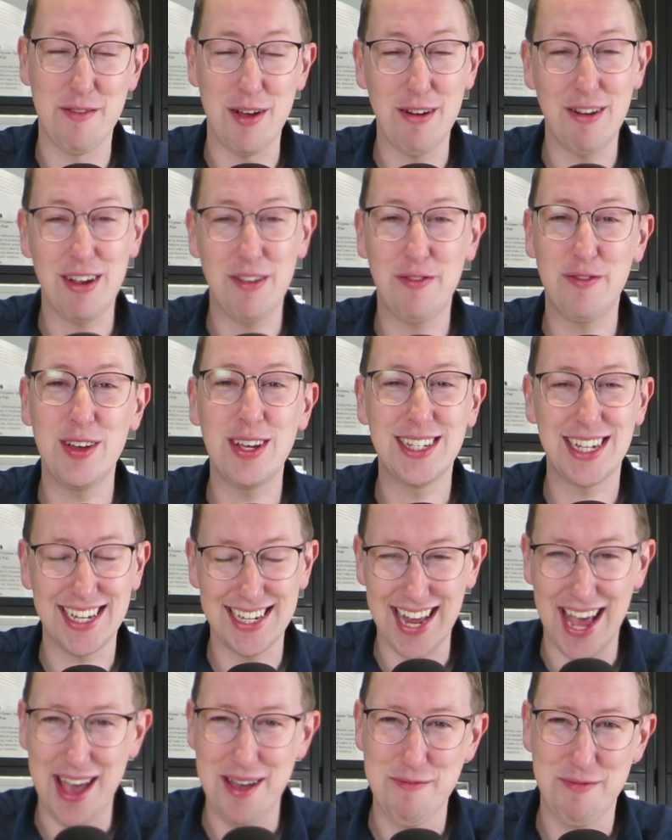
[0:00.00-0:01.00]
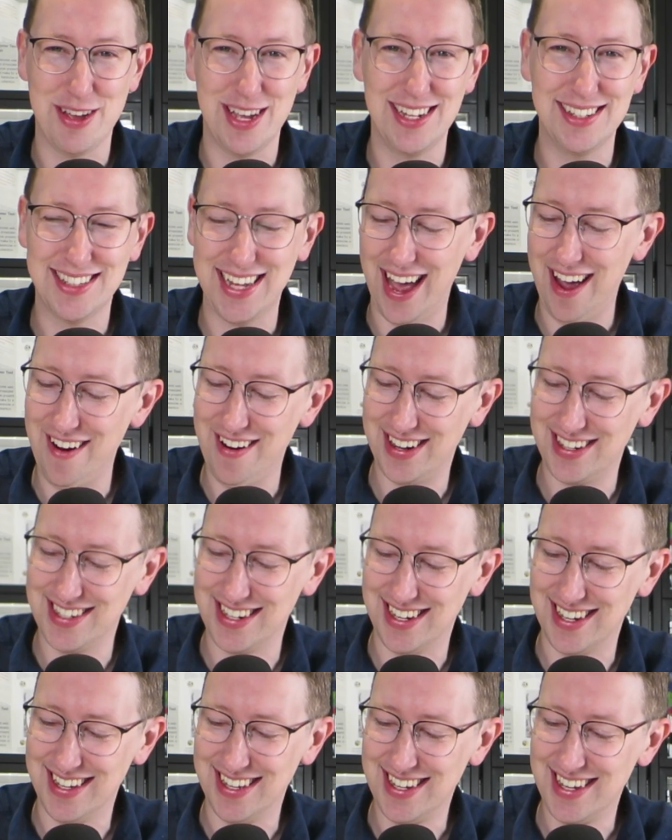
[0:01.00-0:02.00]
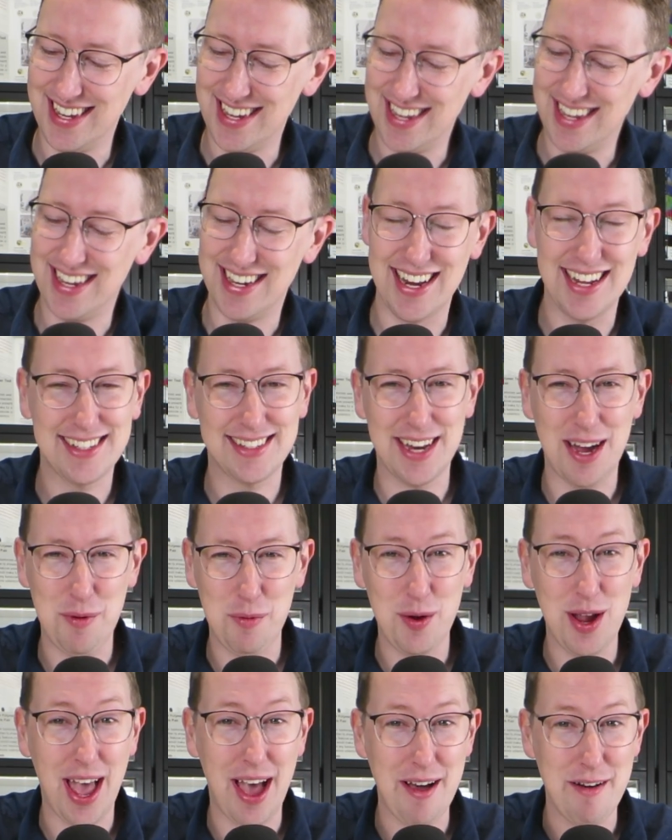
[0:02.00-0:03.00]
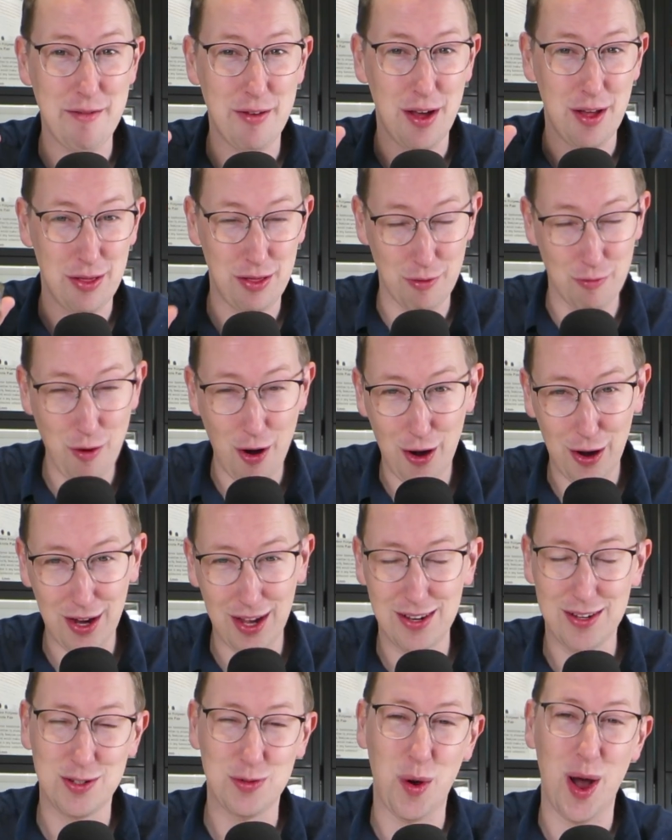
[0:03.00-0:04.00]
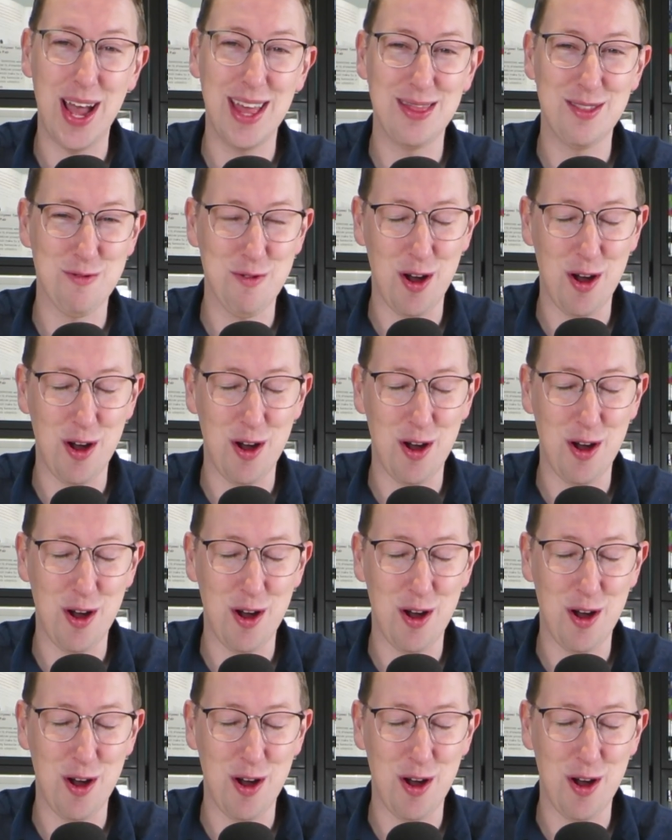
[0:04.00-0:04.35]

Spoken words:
very fitting name for his character. Next up, we have The Rock, Dwayne "The